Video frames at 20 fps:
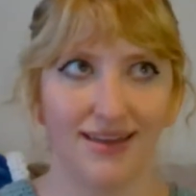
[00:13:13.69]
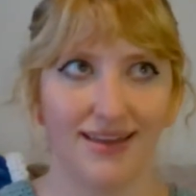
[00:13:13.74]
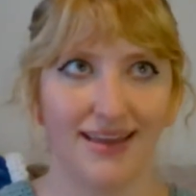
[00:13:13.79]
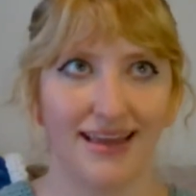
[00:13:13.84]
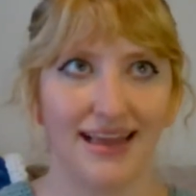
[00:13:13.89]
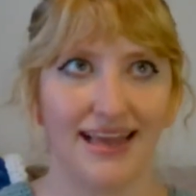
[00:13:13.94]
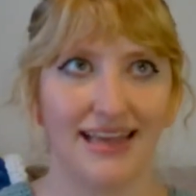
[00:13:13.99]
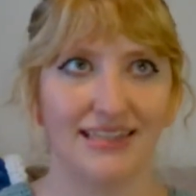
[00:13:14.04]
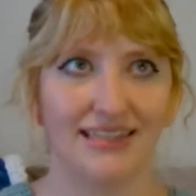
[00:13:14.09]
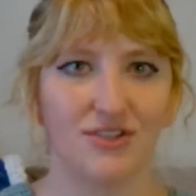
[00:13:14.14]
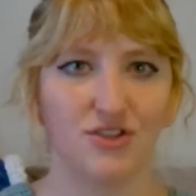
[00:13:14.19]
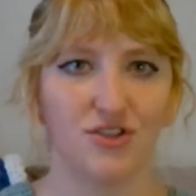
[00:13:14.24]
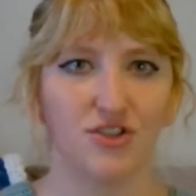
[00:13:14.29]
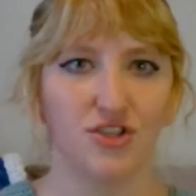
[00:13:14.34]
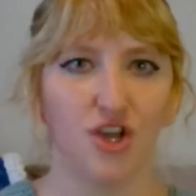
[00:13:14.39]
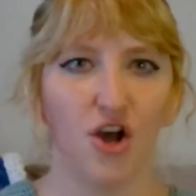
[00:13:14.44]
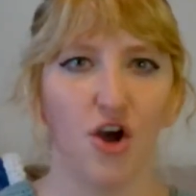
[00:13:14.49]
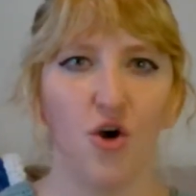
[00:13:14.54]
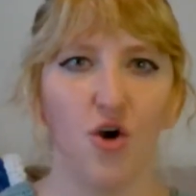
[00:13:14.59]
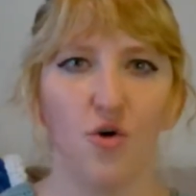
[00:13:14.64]
He's
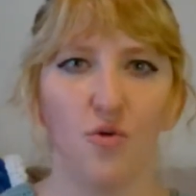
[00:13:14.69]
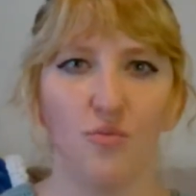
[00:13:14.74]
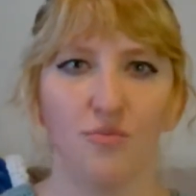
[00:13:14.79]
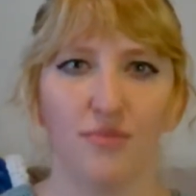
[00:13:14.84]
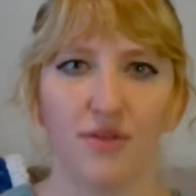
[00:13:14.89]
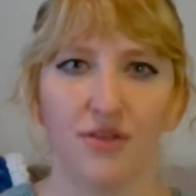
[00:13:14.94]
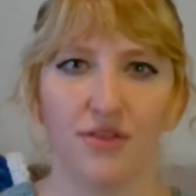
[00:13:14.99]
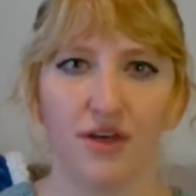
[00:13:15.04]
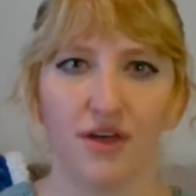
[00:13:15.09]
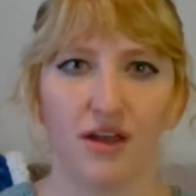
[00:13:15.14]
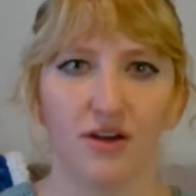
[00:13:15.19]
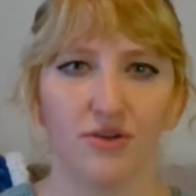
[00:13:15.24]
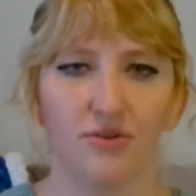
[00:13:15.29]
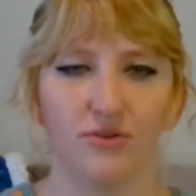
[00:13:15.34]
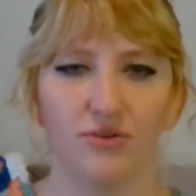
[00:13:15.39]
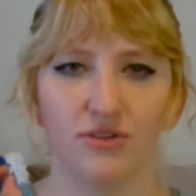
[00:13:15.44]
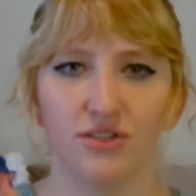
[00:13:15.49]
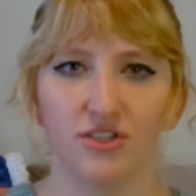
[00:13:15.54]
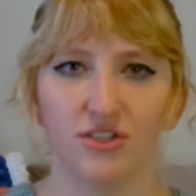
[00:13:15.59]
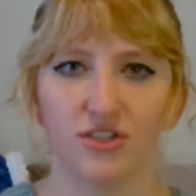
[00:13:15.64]
so
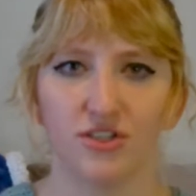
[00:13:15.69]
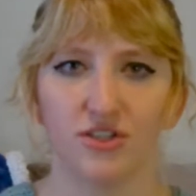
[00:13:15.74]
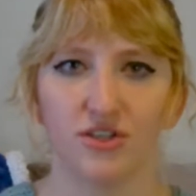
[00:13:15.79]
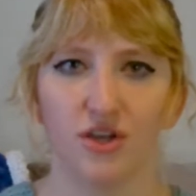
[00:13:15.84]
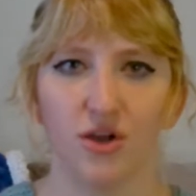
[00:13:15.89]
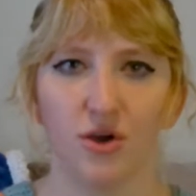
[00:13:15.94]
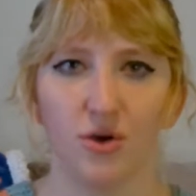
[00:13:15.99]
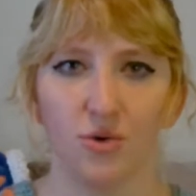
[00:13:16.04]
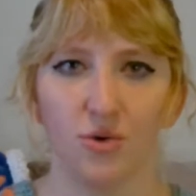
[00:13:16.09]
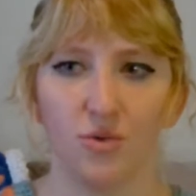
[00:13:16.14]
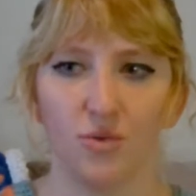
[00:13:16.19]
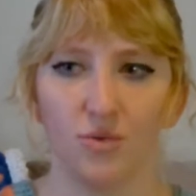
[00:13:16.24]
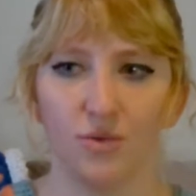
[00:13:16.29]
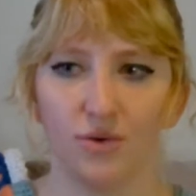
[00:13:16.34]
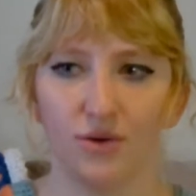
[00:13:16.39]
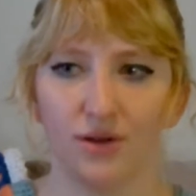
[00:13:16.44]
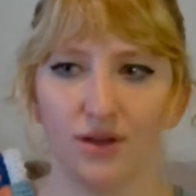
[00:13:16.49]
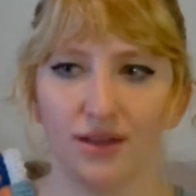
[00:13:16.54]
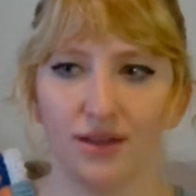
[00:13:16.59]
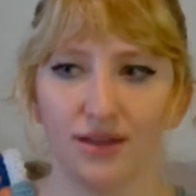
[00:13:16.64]
methodical and so
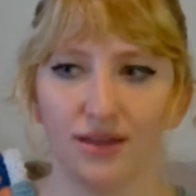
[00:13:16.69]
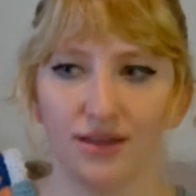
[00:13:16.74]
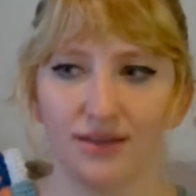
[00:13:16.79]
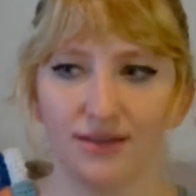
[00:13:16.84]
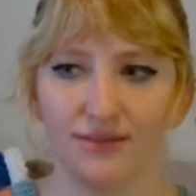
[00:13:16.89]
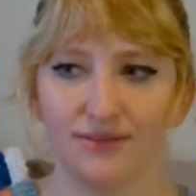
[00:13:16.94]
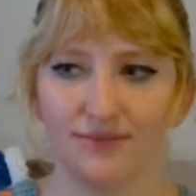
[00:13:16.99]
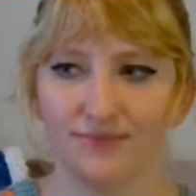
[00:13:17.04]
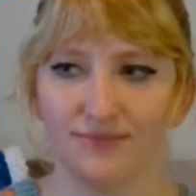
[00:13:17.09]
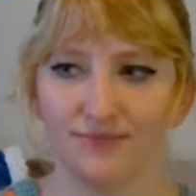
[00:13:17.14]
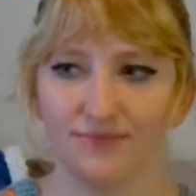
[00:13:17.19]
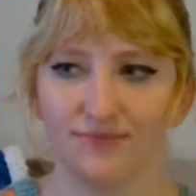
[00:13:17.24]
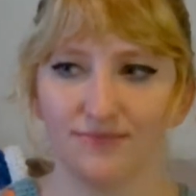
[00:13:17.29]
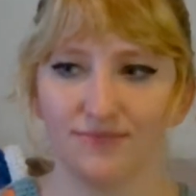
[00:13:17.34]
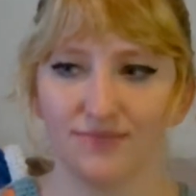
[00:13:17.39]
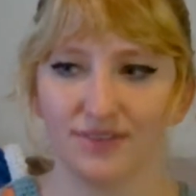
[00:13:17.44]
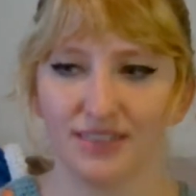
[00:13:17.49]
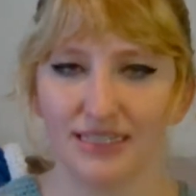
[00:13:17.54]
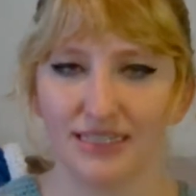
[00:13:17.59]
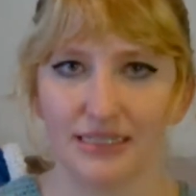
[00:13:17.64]

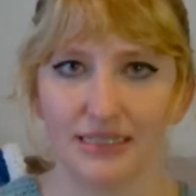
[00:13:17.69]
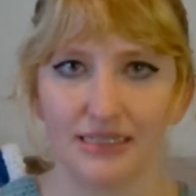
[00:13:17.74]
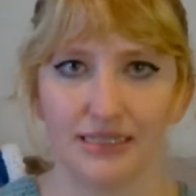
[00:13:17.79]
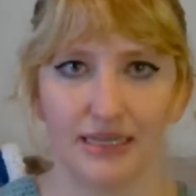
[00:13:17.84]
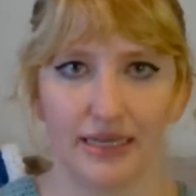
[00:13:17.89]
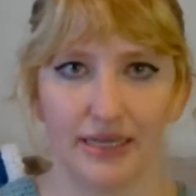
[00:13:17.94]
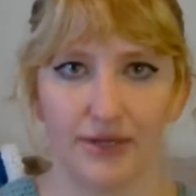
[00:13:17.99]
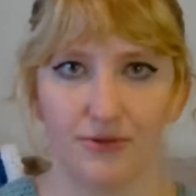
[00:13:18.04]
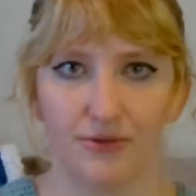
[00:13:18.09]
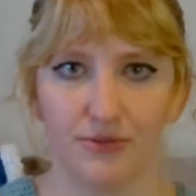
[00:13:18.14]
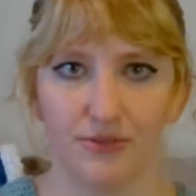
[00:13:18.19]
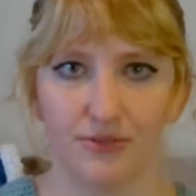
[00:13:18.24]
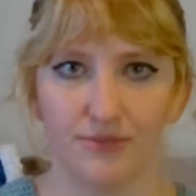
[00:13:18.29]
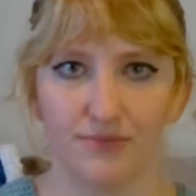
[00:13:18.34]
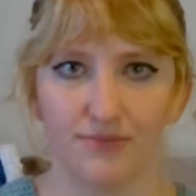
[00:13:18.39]
detailed